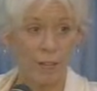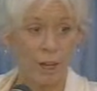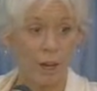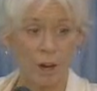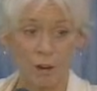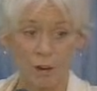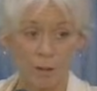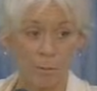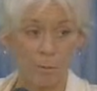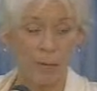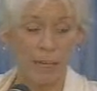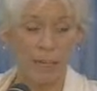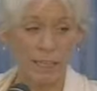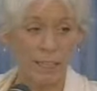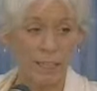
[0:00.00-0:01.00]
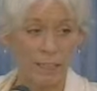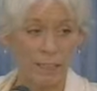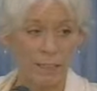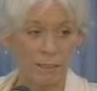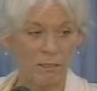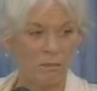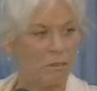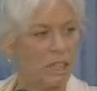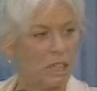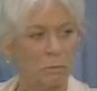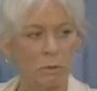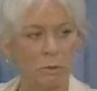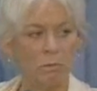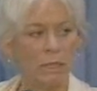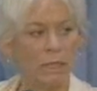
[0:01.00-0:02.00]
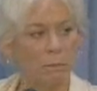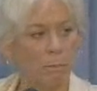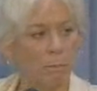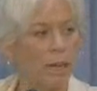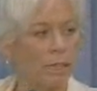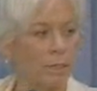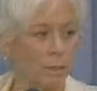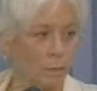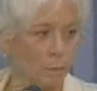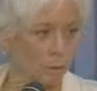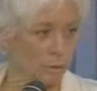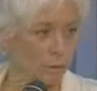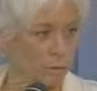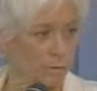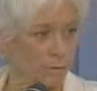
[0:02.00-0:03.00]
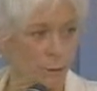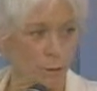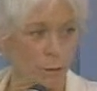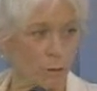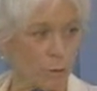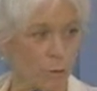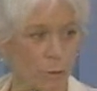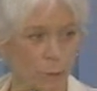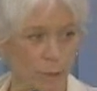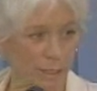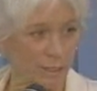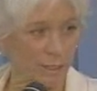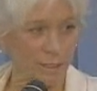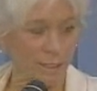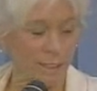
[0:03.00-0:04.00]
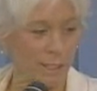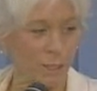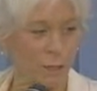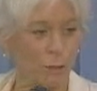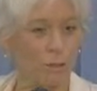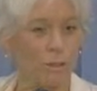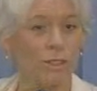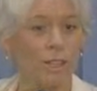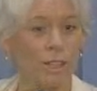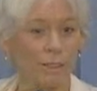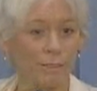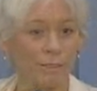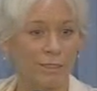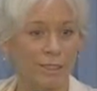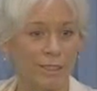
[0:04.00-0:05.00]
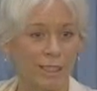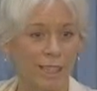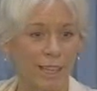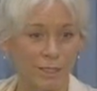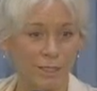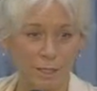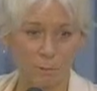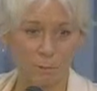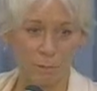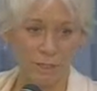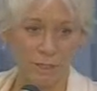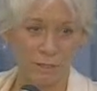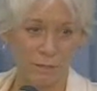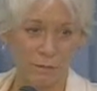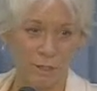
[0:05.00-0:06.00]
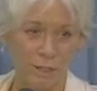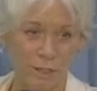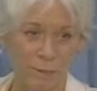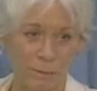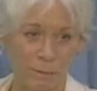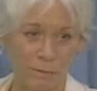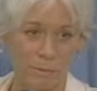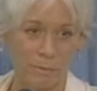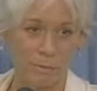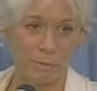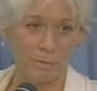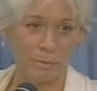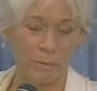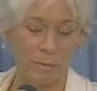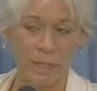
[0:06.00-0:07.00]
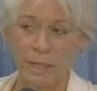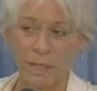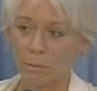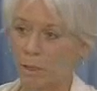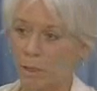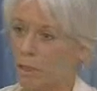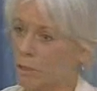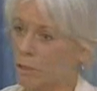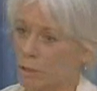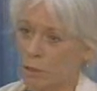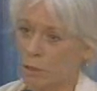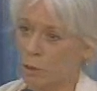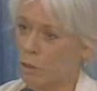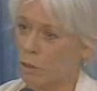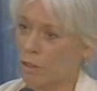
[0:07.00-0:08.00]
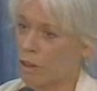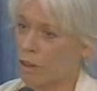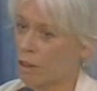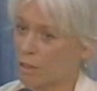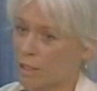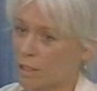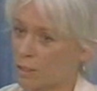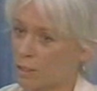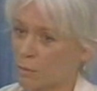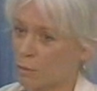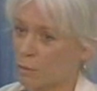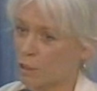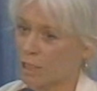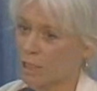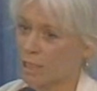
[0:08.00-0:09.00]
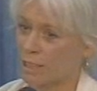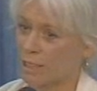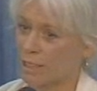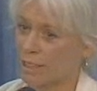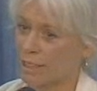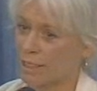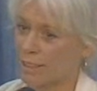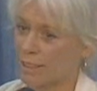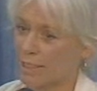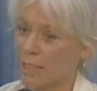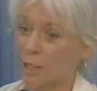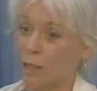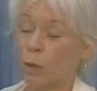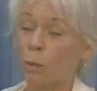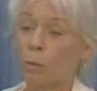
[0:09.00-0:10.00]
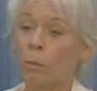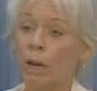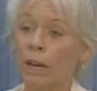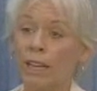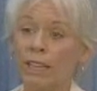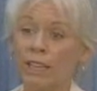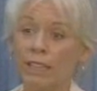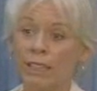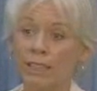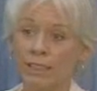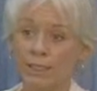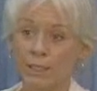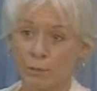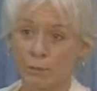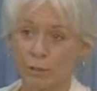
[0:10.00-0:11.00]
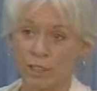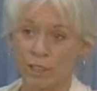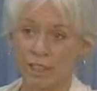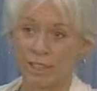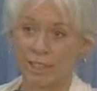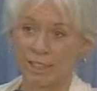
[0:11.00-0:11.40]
or a body, it would be impossible for you to recognize yourself as complete freedom, because no thought is free and no body is free.